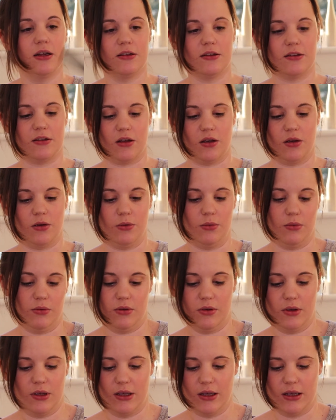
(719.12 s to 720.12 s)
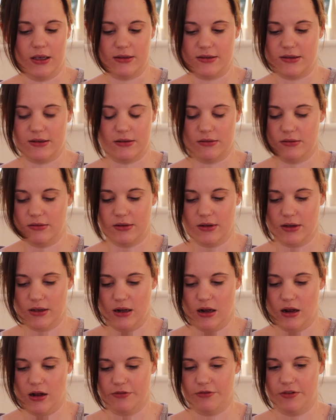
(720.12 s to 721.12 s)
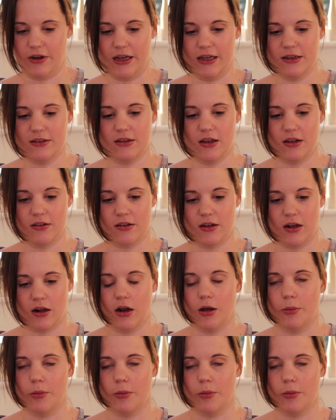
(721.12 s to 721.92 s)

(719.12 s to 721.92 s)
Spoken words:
So it's lovely. It doesn't